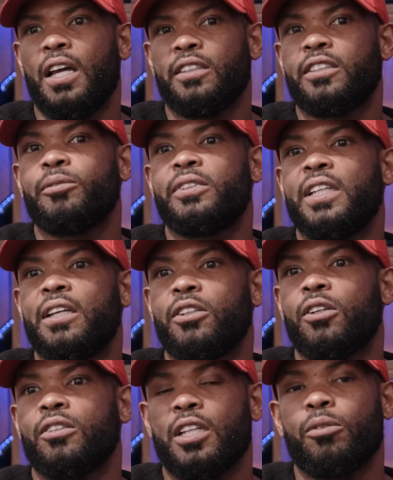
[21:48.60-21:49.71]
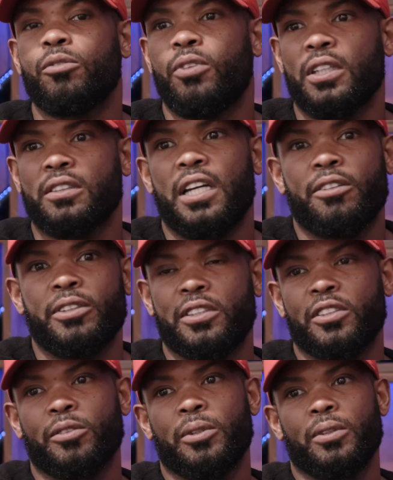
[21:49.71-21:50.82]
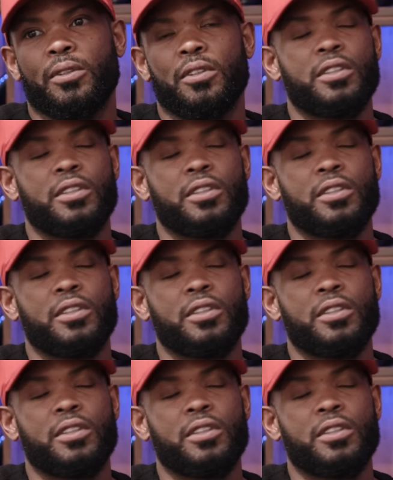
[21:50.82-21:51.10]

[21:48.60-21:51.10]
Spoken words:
And it's them same girls that will fuck Tyrese as well.